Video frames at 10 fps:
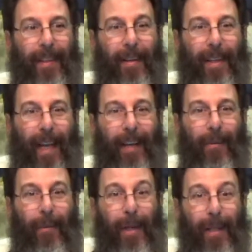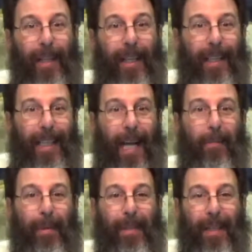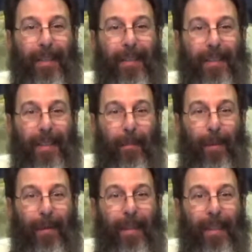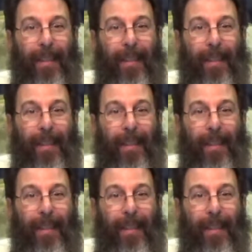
Okay? Really that particular simple.